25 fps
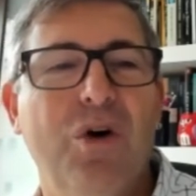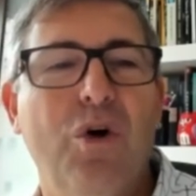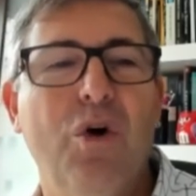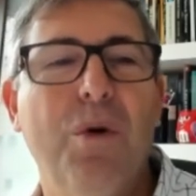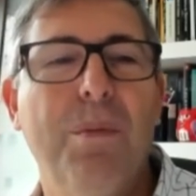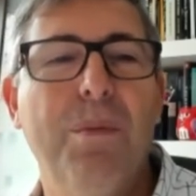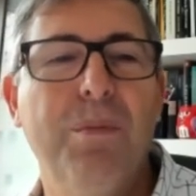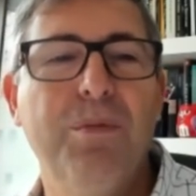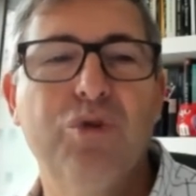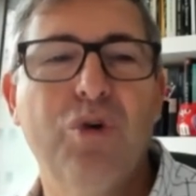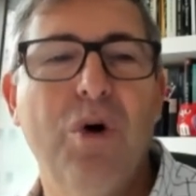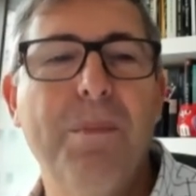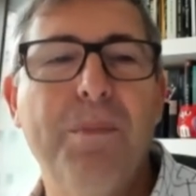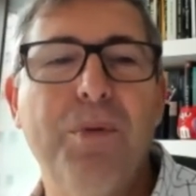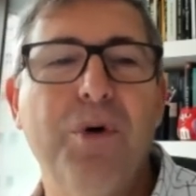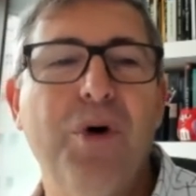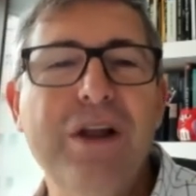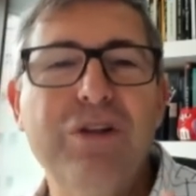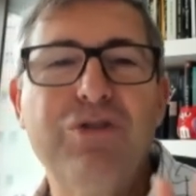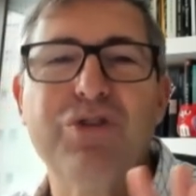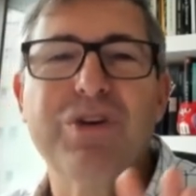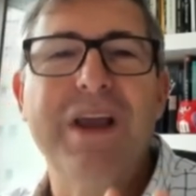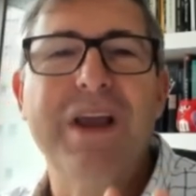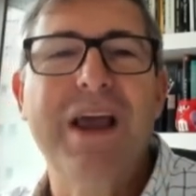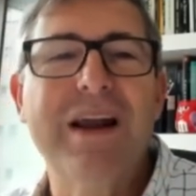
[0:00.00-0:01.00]
To
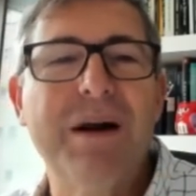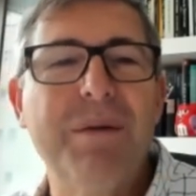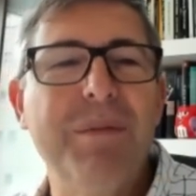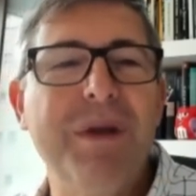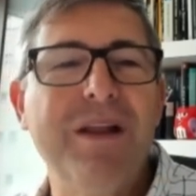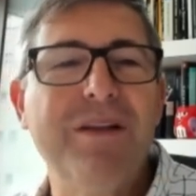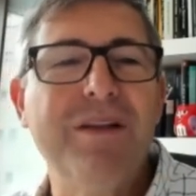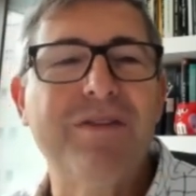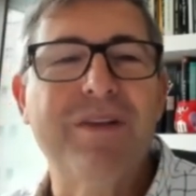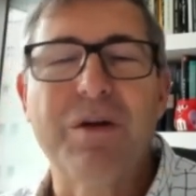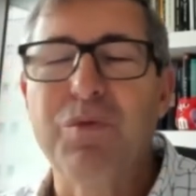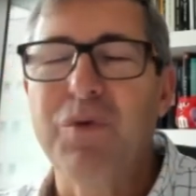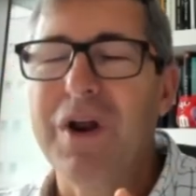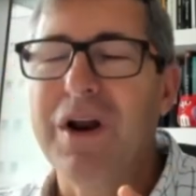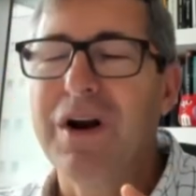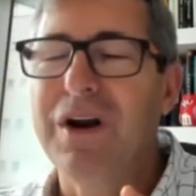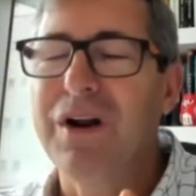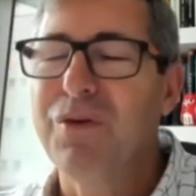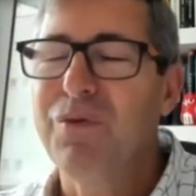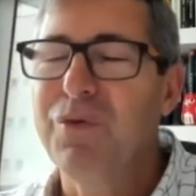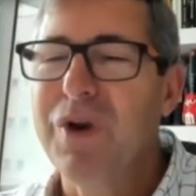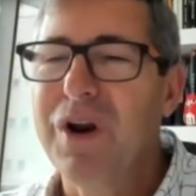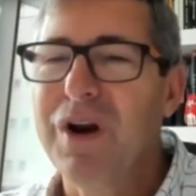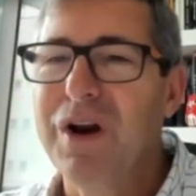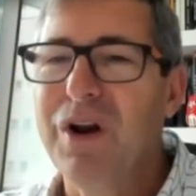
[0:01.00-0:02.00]
operate together means that we
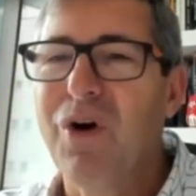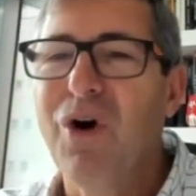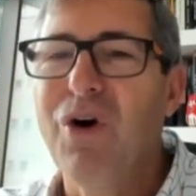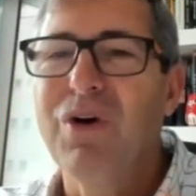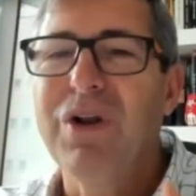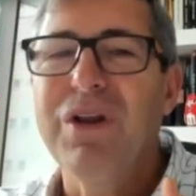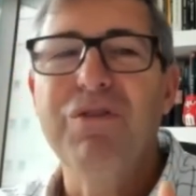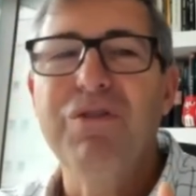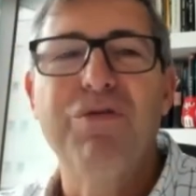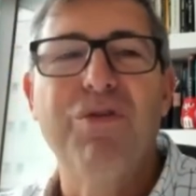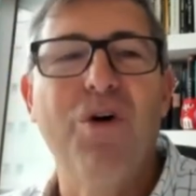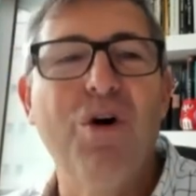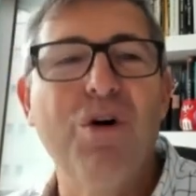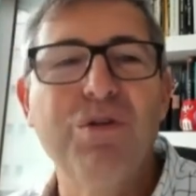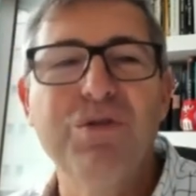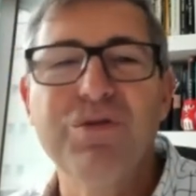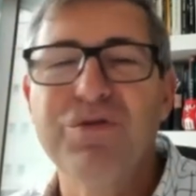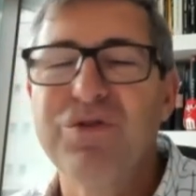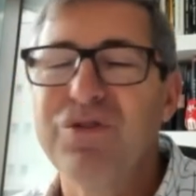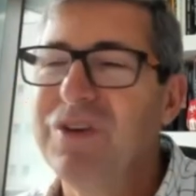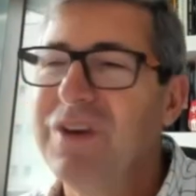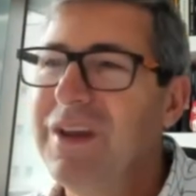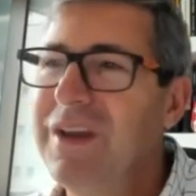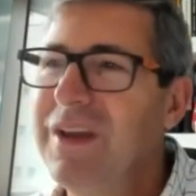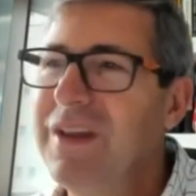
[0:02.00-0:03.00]
are we are all
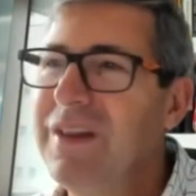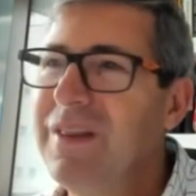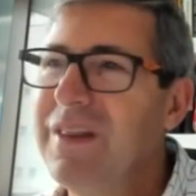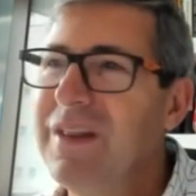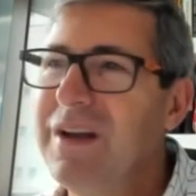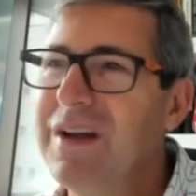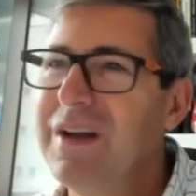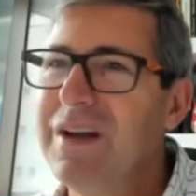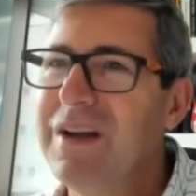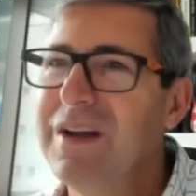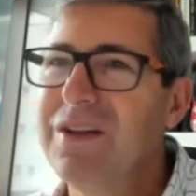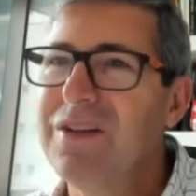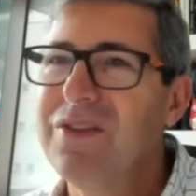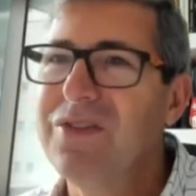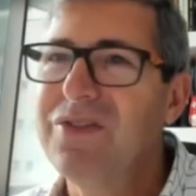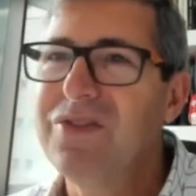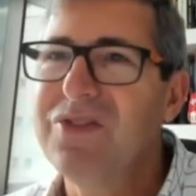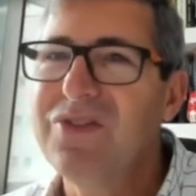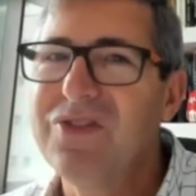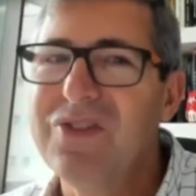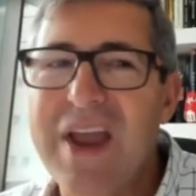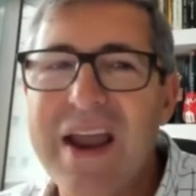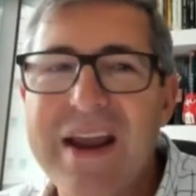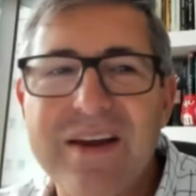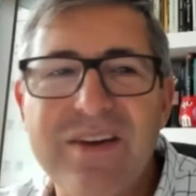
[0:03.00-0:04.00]
involved in the
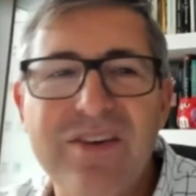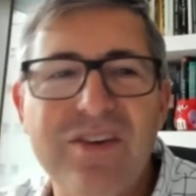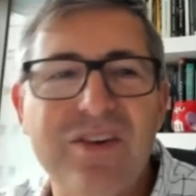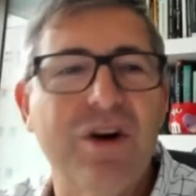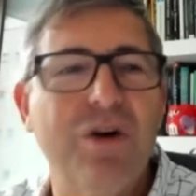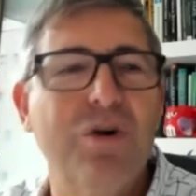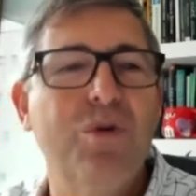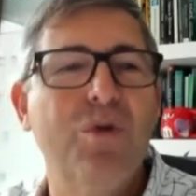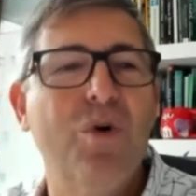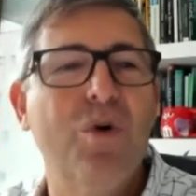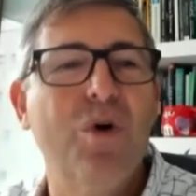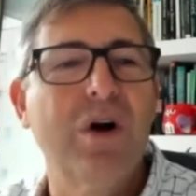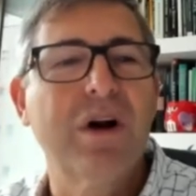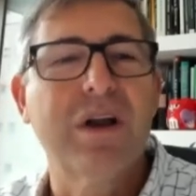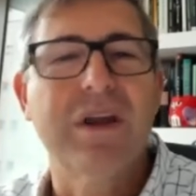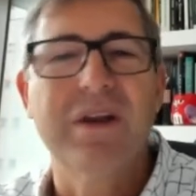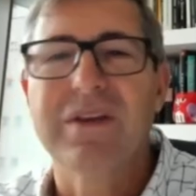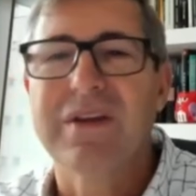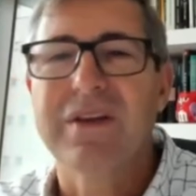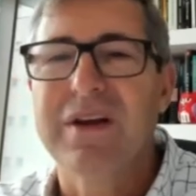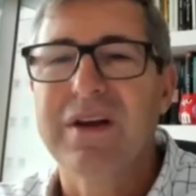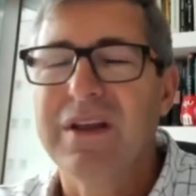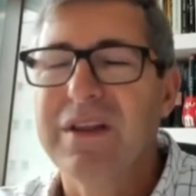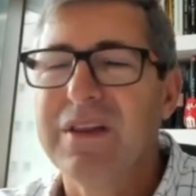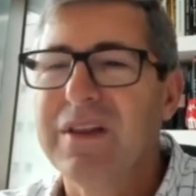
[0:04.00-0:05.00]
technical work,
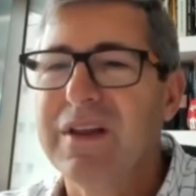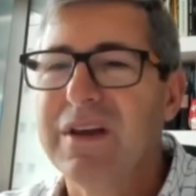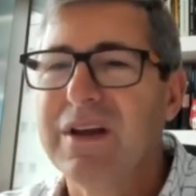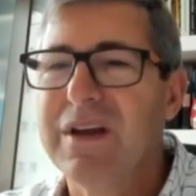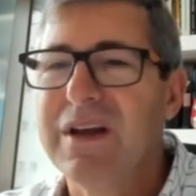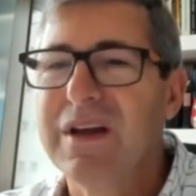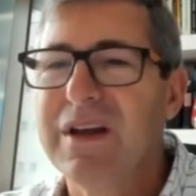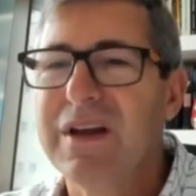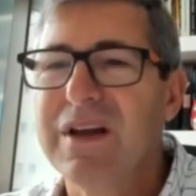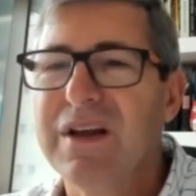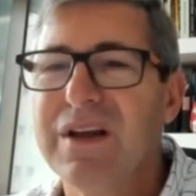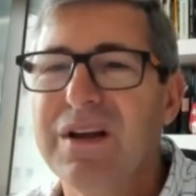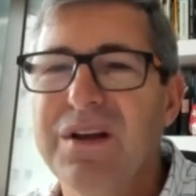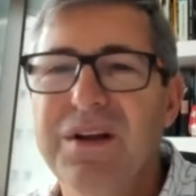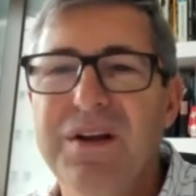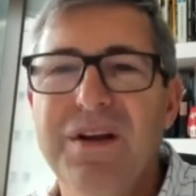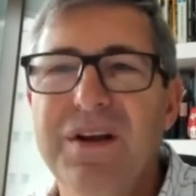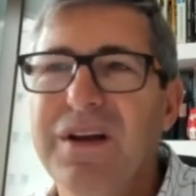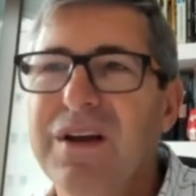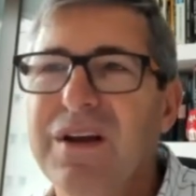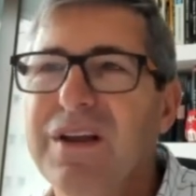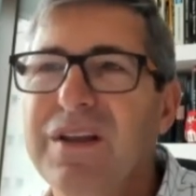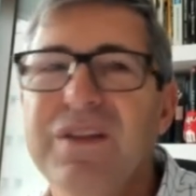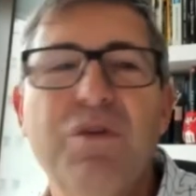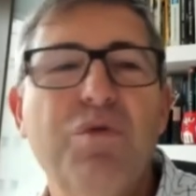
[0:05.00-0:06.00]
in the in the
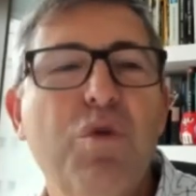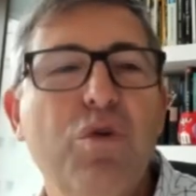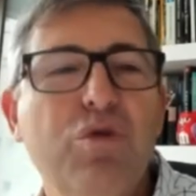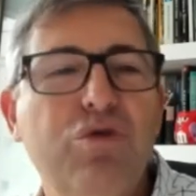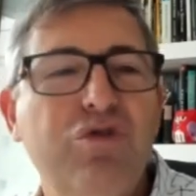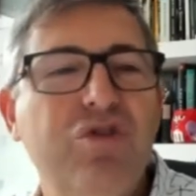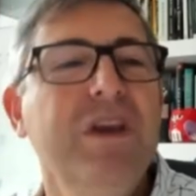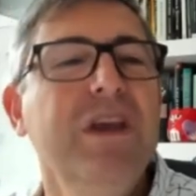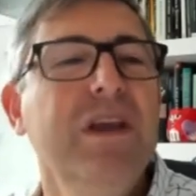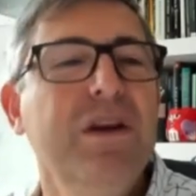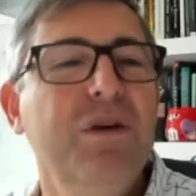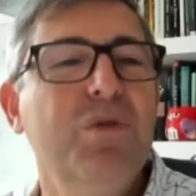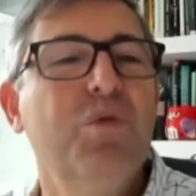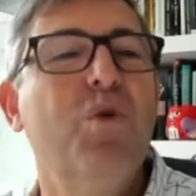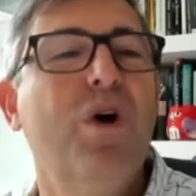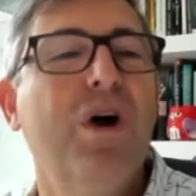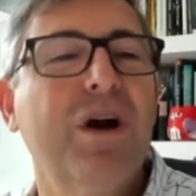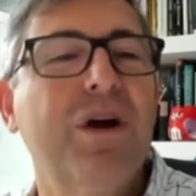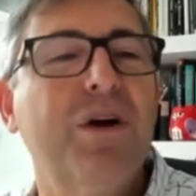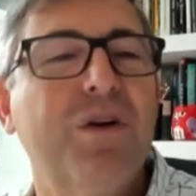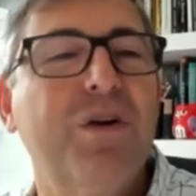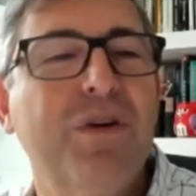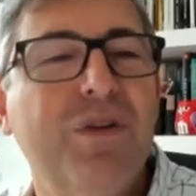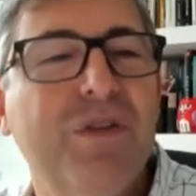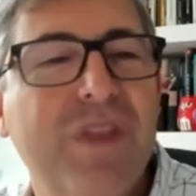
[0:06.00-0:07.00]
in the routine
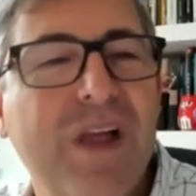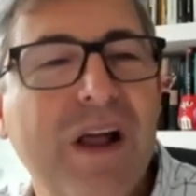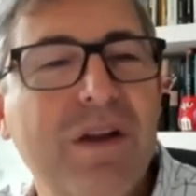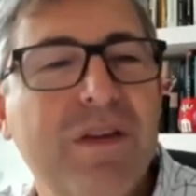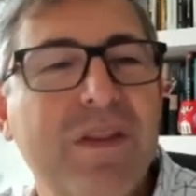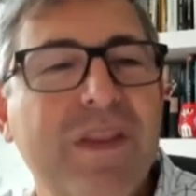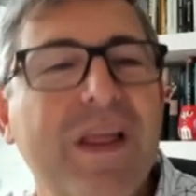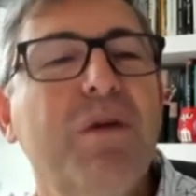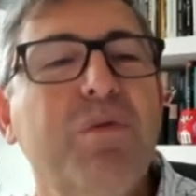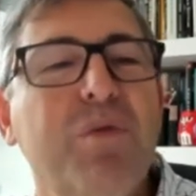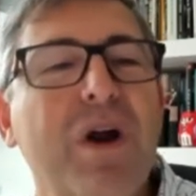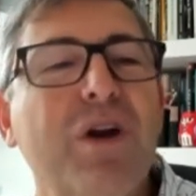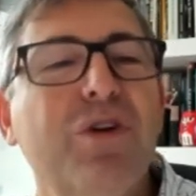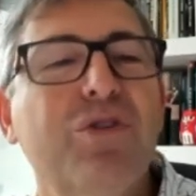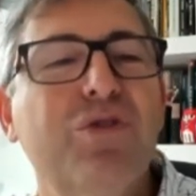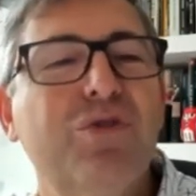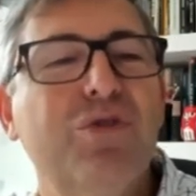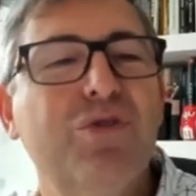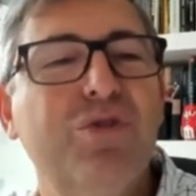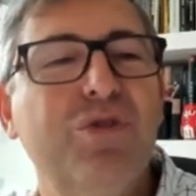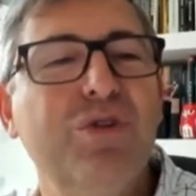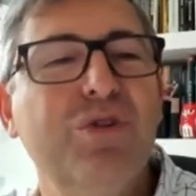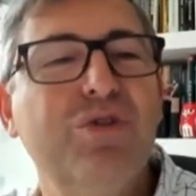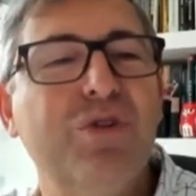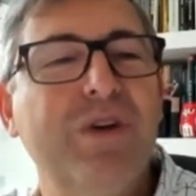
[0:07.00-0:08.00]
work that, that we're
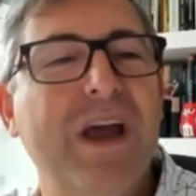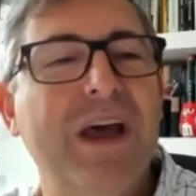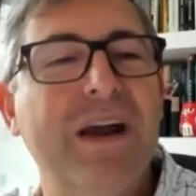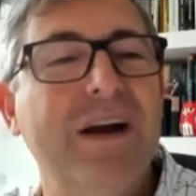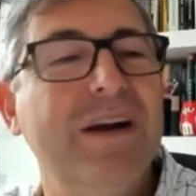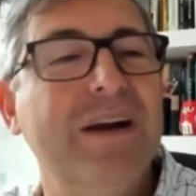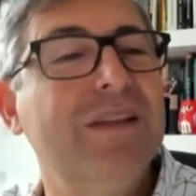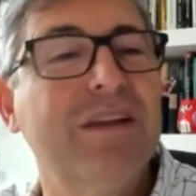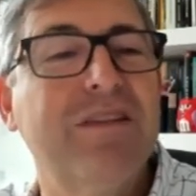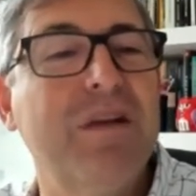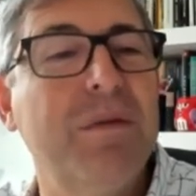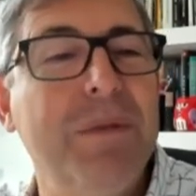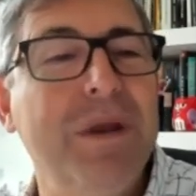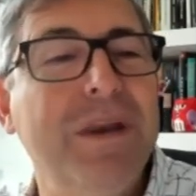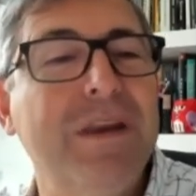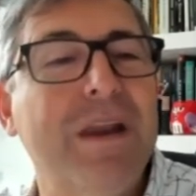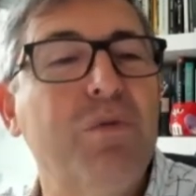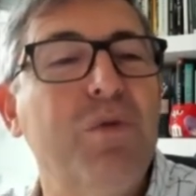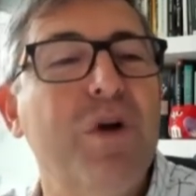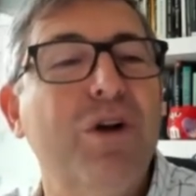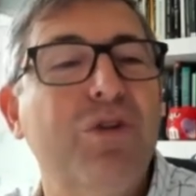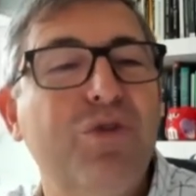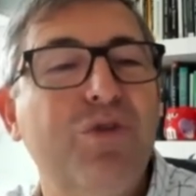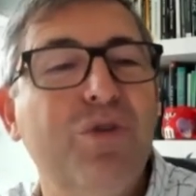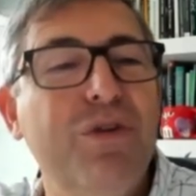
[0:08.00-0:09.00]
doing together. It doesn't mean that
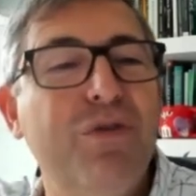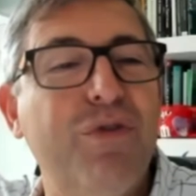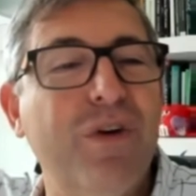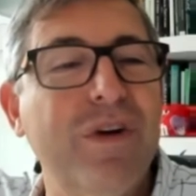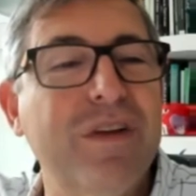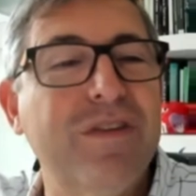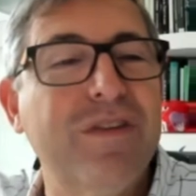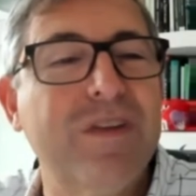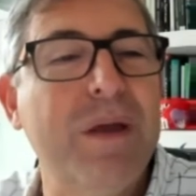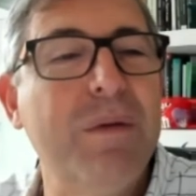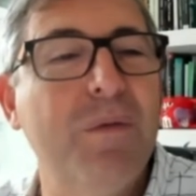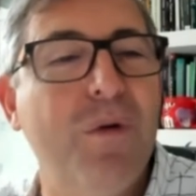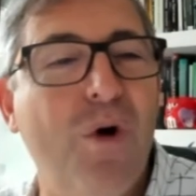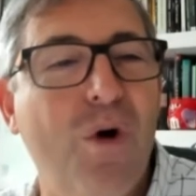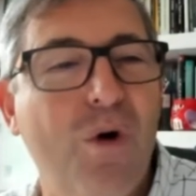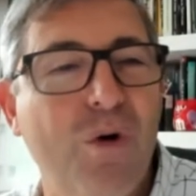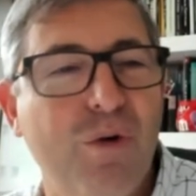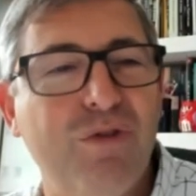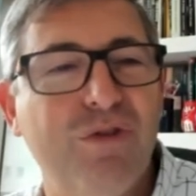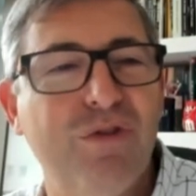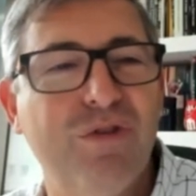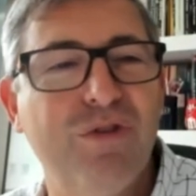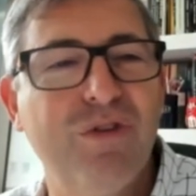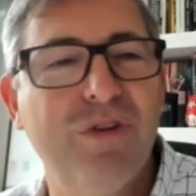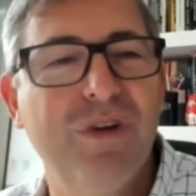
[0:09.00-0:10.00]
we're doing for the same
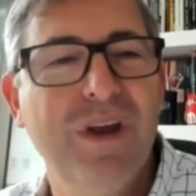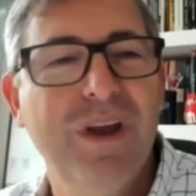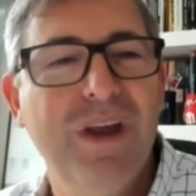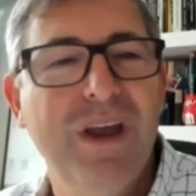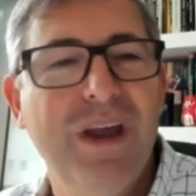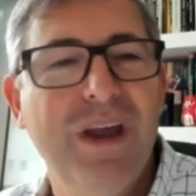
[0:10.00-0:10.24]
goals.